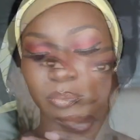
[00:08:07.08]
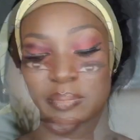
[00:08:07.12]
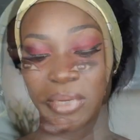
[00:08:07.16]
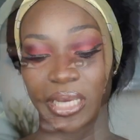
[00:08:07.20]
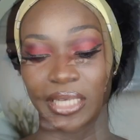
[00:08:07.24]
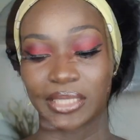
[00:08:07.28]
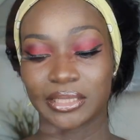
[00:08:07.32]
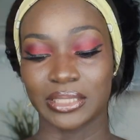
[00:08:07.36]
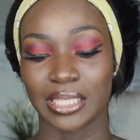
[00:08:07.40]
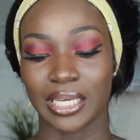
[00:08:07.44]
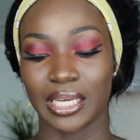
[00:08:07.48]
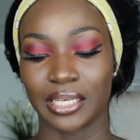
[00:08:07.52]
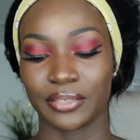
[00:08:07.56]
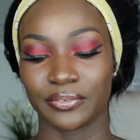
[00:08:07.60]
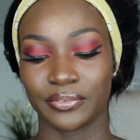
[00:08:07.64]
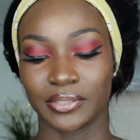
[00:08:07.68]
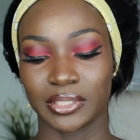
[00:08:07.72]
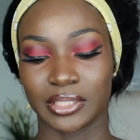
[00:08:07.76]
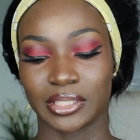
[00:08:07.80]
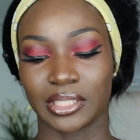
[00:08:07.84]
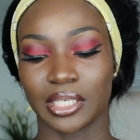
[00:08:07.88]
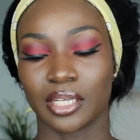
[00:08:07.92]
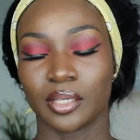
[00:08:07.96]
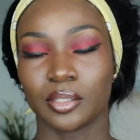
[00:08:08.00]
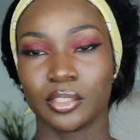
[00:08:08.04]
My entire
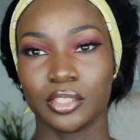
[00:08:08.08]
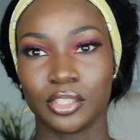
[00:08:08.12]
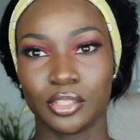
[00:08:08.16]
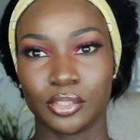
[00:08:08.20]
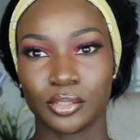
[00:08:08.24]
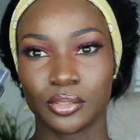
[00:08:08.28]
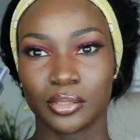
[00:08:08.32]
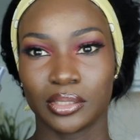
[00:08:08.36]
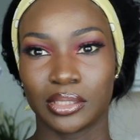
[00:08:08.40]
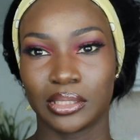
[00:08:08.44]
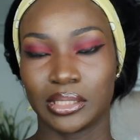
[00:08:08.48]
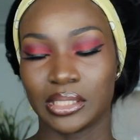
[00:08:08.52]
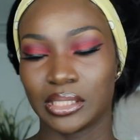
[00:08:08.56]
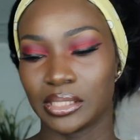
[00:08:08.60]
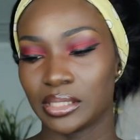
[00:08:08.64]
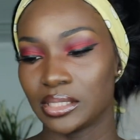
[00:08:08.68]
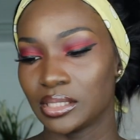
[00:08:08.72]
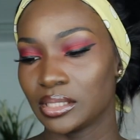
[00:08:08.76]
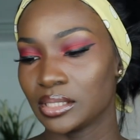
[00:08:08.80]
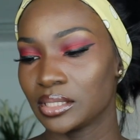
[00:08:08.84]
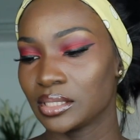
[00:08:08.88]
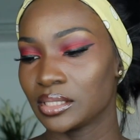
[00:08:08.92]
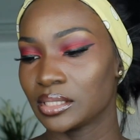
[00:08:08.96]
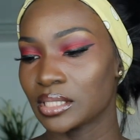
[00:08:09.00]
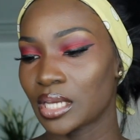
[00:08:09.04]
face, I'll use
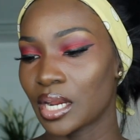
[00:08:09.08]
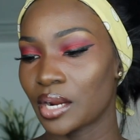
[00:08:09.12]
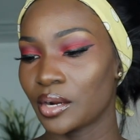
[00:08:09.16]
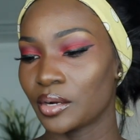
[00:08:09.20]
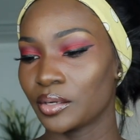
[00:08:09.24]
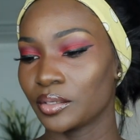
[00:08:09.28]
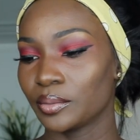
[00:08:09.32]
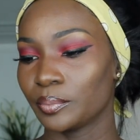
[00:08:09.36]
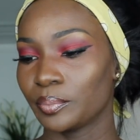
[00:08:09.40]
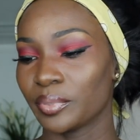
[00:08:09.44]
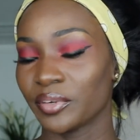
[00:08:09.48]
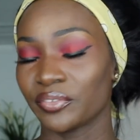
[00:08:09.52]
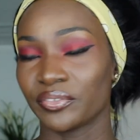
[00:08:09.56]
this Zaron